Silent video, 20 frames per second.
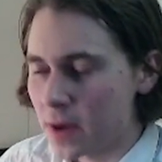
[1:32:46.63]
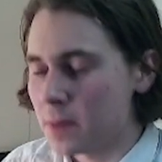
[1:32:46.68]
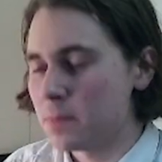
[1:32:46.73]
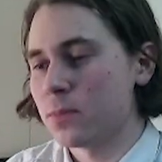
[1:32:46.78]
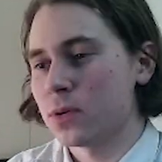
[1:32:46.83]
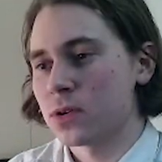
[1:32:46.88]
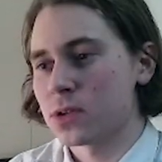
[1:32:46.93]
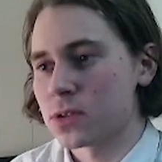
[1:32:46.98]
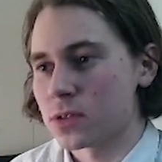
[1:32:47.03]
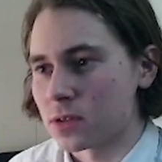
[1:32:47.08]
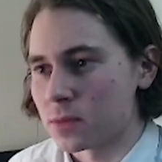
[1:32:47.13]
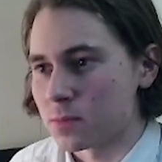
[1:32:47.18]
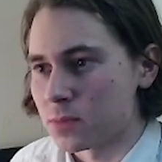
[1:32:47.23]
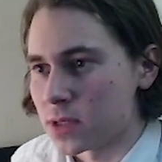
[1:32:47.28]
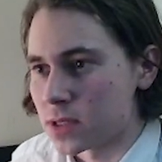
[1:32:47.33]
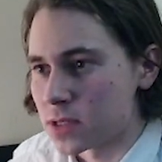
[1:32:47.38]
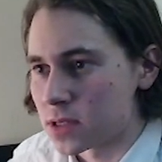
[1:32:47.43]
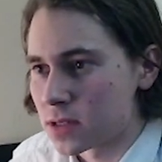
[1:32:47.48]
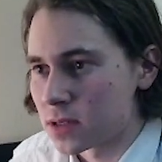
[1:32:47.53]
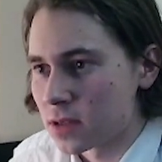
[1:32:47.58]
personal
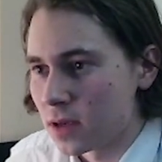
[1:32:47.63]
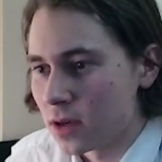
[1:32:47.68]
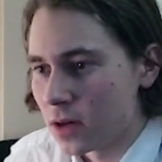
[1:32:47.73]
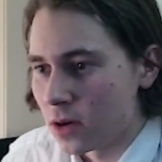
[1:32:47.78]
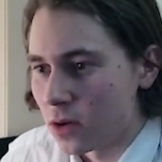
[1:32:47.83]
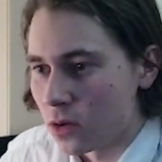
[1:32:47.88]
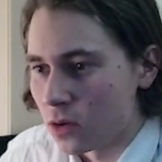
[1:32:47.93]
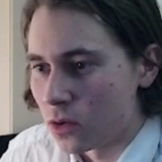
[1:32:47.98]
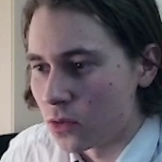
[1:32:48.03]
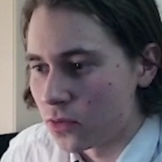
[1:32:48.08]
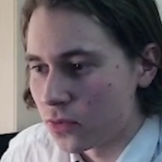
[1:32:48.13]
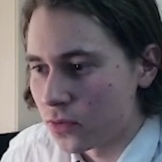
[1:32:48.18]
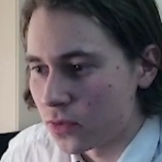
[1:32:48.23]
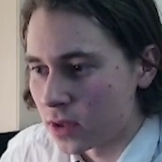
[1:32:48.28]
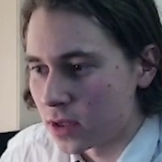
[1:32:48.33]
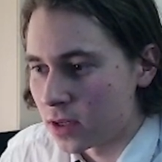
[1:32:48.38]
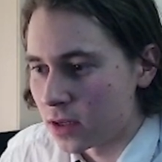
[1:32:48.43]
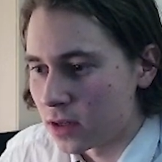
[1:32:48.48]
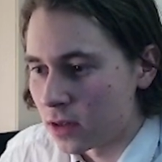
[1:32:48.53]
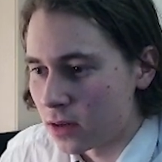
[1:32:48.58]
piece of
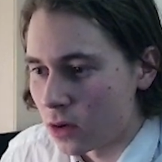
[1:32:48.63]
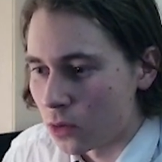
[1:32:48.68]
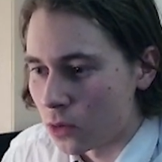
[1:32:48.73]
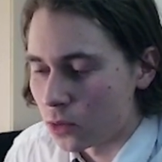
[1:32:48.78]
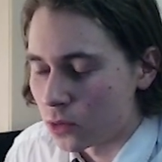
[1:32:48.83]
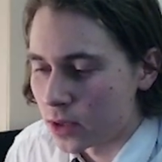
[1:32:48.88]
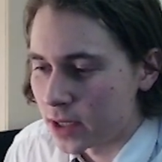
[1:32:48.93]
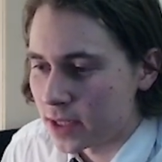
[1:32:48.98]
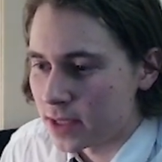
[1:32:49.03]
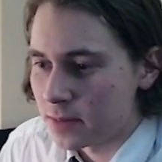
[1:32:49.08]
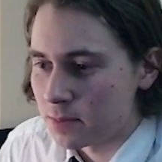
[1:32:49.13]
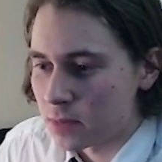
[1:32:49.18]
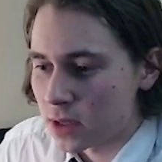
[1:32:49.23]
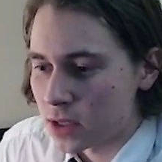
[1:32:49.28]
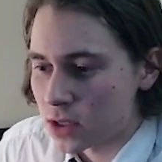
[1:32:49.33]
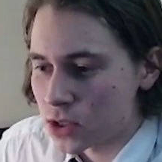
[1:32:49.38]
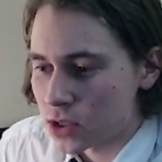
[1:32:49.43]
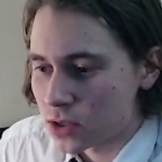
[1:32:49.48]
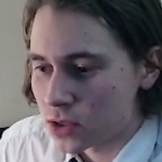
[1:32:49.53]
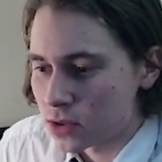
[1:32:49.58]
already
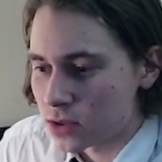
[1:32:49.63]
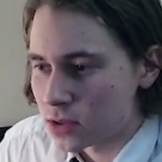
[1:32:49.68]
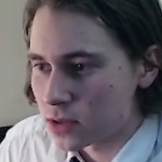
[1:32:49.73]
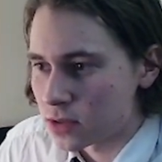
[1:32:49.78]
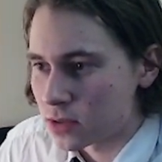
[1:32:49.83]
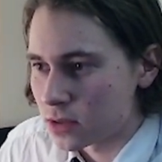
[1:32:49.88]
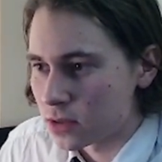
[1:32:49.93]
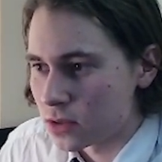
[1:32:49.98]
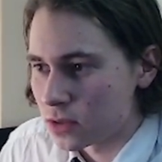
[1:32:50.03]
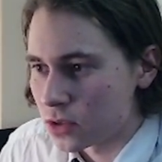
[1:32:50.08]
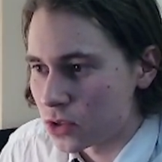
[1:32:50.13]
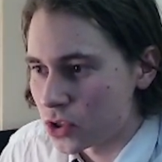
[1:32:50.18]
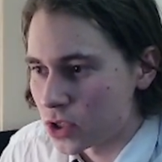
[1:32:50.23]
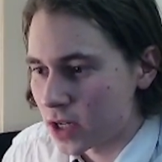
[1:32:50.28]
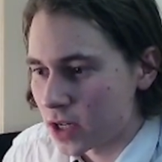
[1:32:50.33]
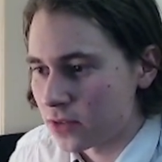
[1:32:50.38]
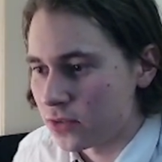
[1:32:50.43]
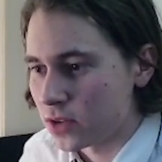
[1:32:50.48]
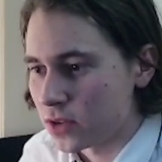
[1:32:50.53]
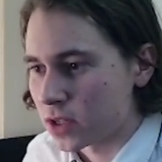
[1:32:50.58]
mentioned
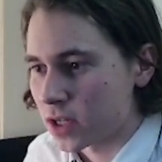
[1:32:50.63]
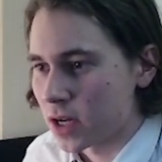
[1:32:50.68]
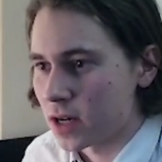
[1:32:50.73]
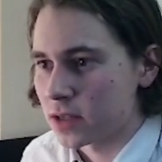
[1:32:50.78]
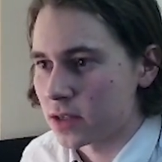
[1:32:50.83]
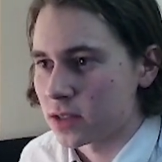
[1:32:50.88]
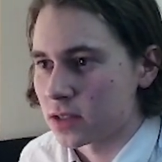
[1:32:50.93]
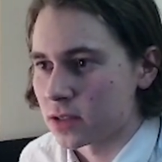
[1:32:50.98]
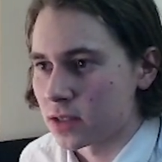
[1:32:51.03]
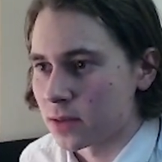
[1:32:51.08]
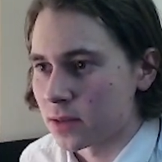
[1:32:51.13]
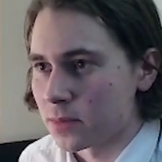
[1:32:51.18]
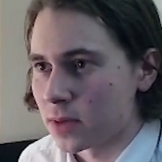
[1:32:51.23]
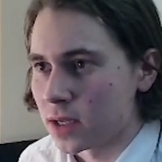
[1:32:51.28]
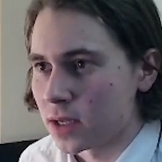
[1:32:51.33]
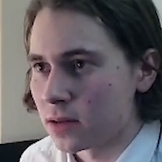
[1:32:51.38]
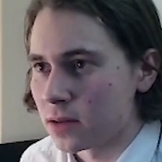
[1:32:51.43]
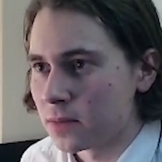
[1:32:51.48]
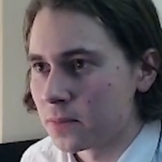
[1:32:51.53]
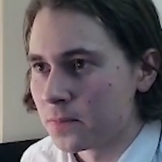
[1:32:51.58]
Drakfir character that I
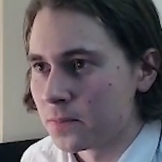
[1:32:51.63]
made.